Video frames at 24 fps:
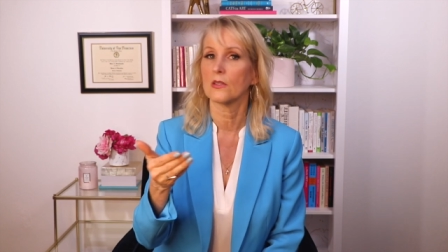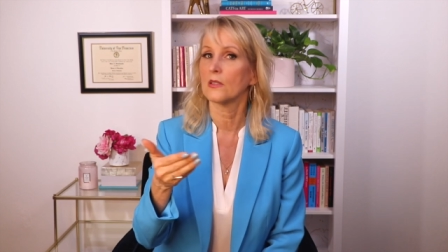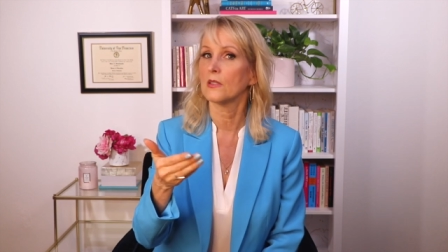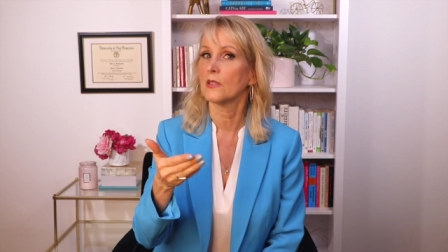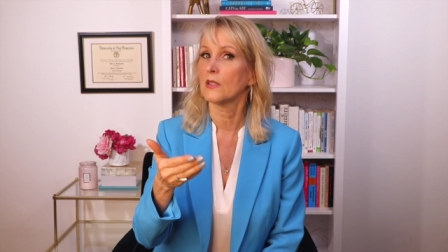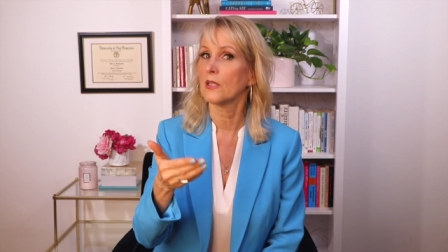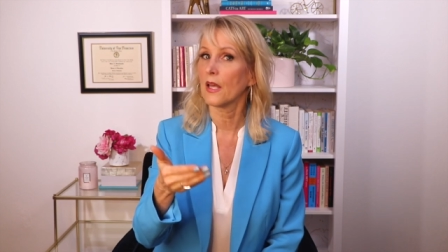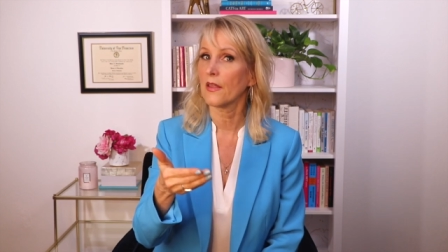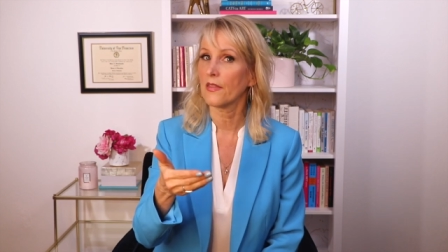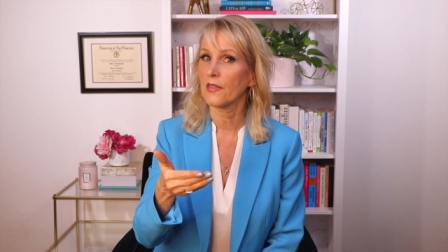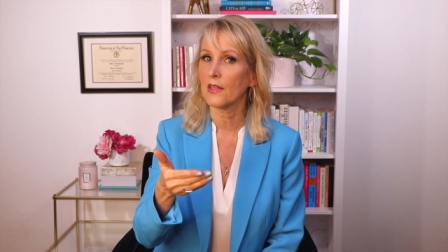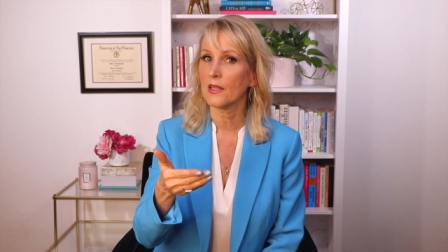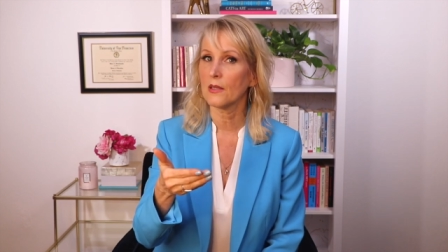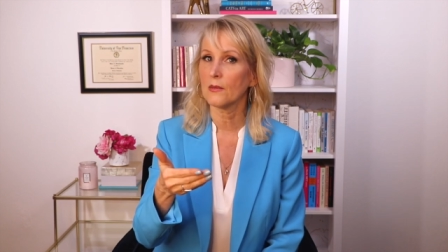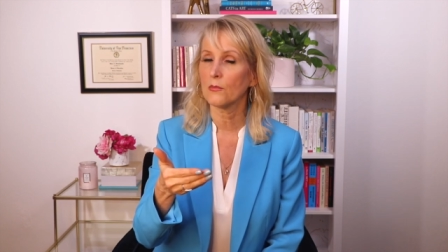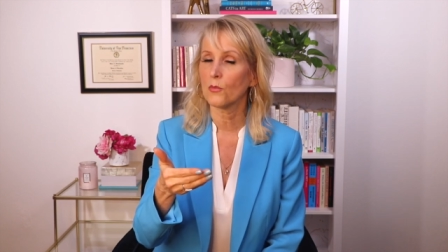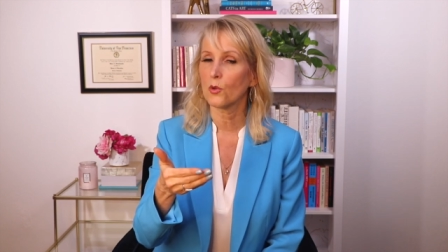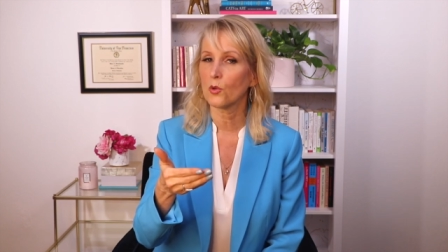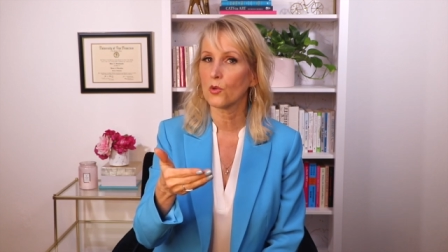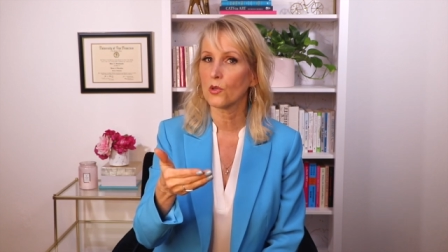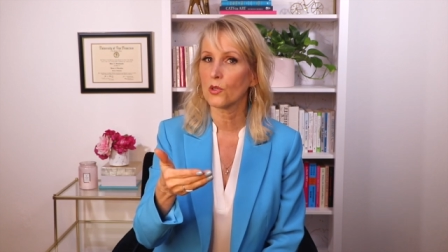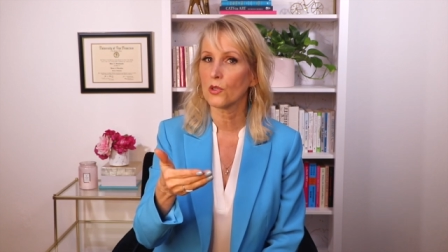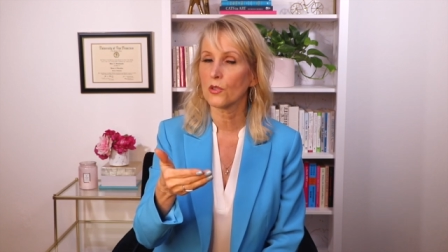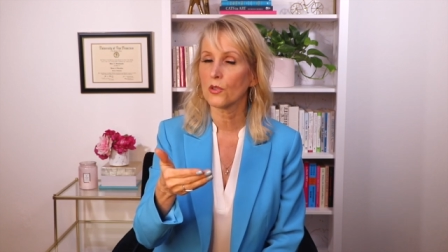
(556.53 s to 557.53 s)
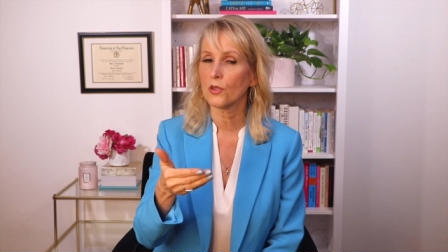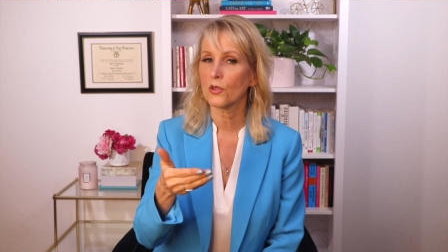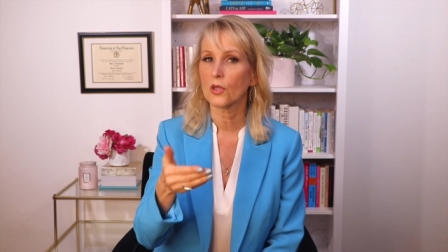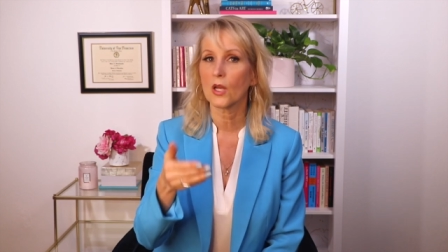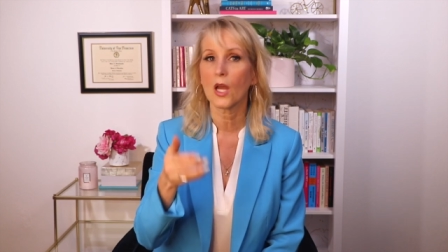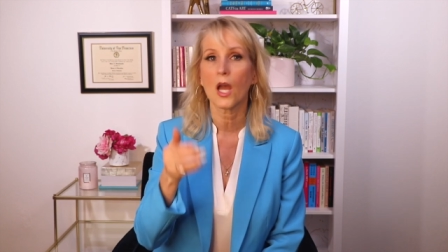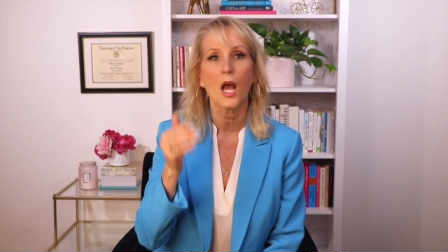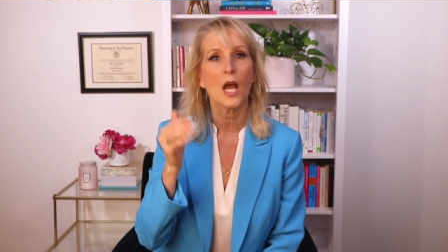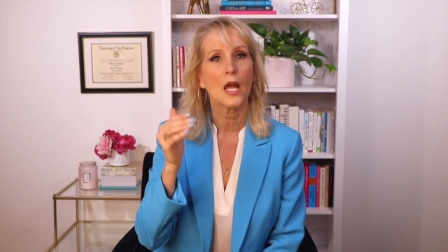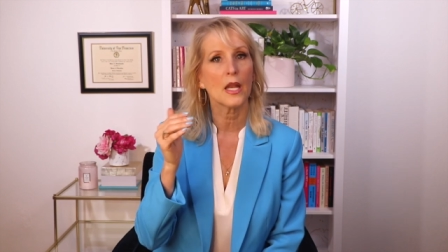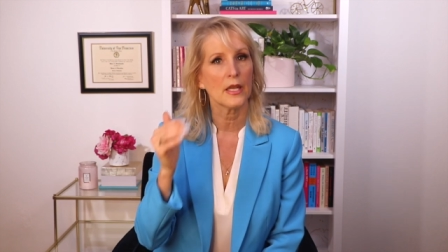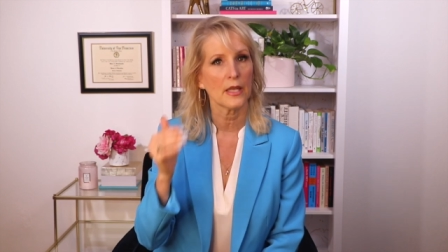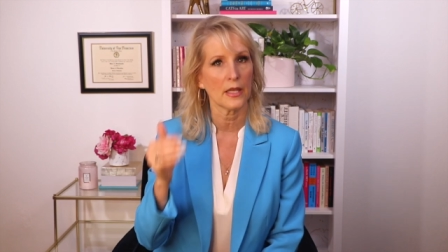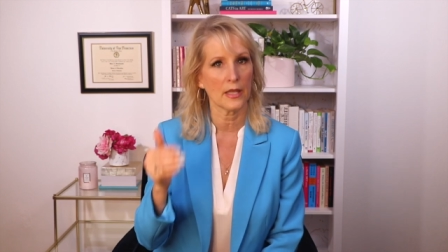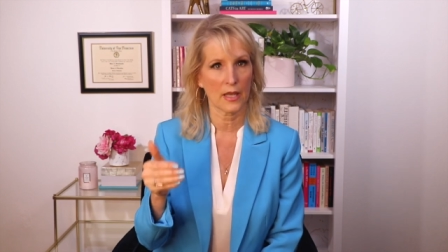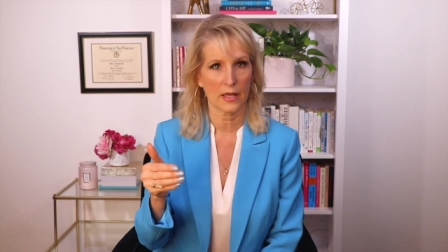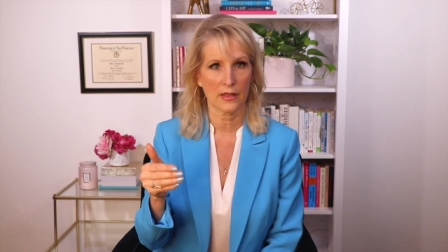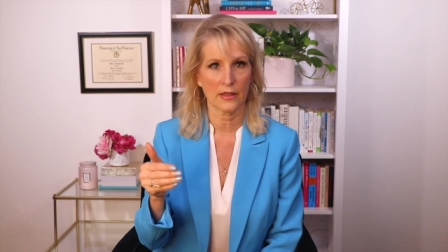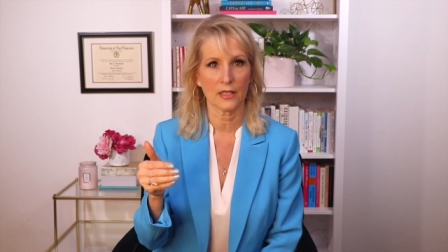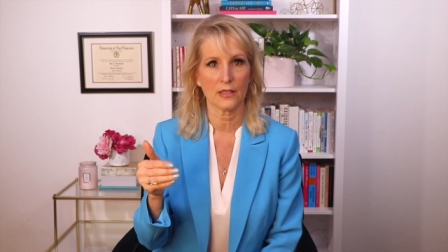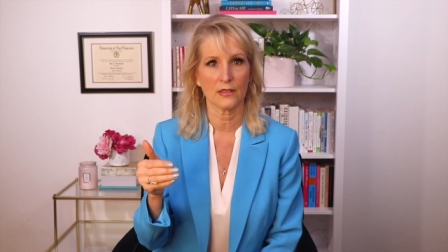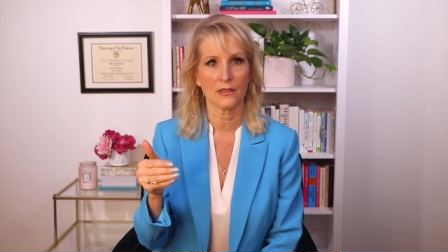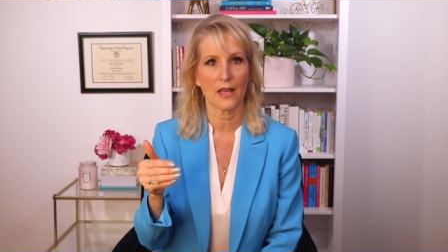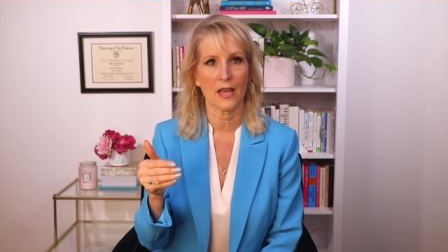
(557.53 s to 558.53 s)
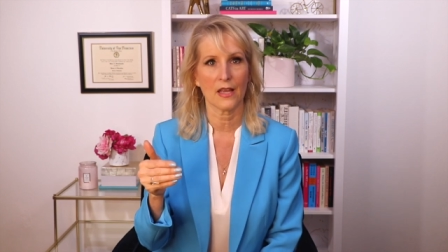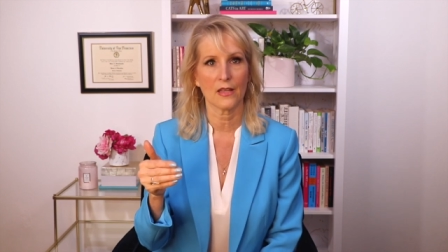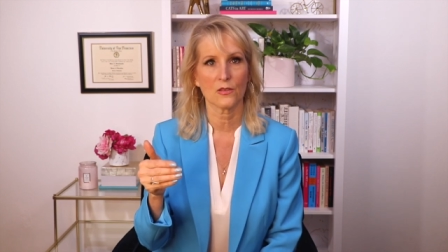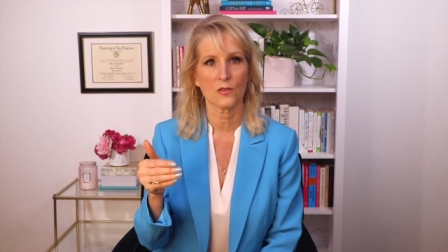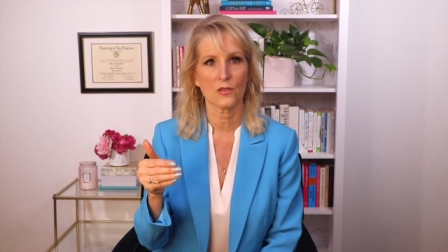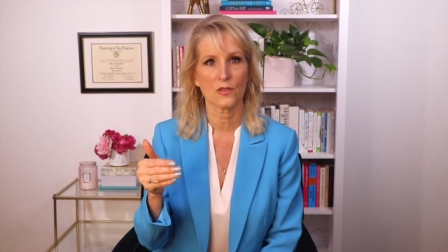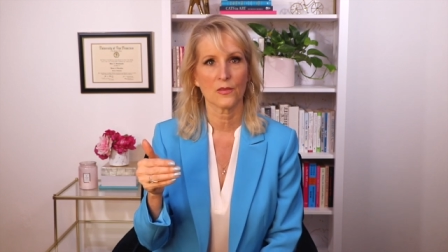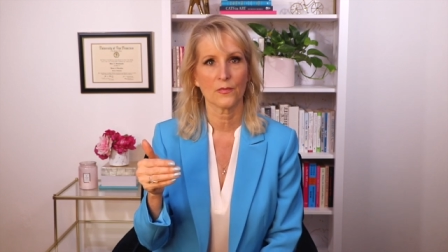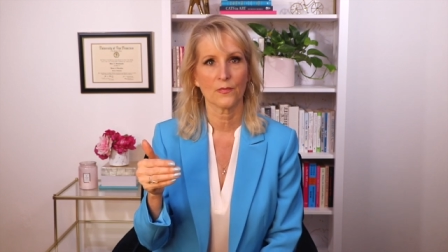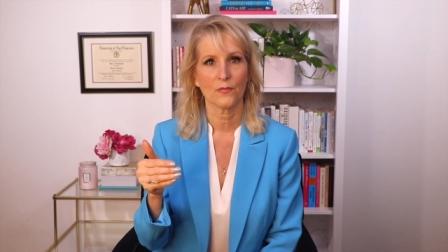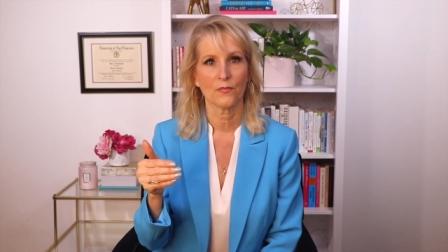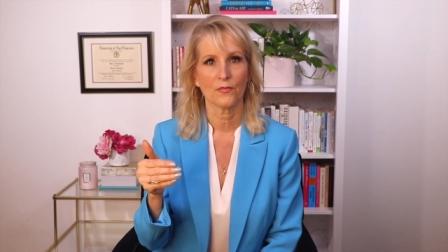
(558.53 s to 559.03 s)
Nothing more, nothing less.